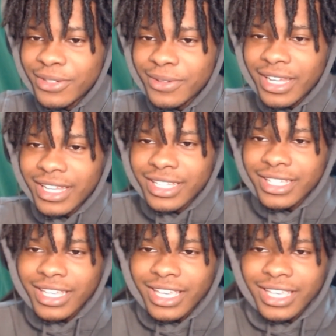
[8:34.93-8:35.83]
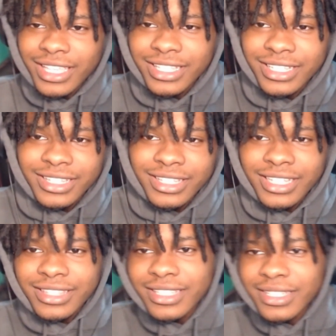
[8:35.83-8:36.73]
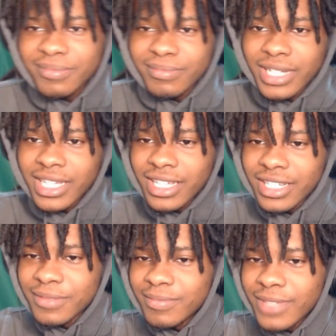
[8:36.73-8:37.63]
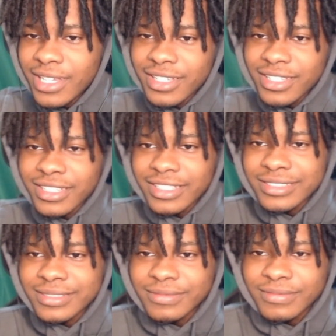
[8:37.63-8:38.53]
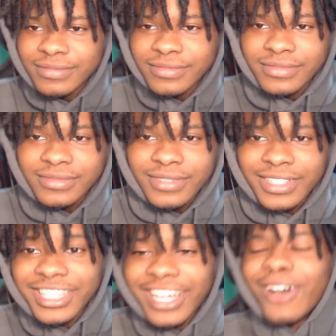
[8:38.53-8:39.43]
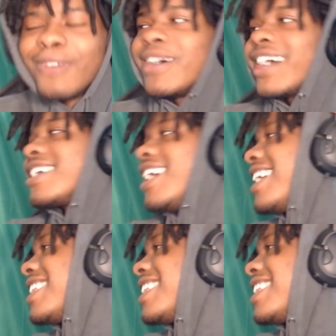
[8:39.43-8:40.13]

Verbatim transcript: I'm a better person than you, it's quite simple, really. oh my god,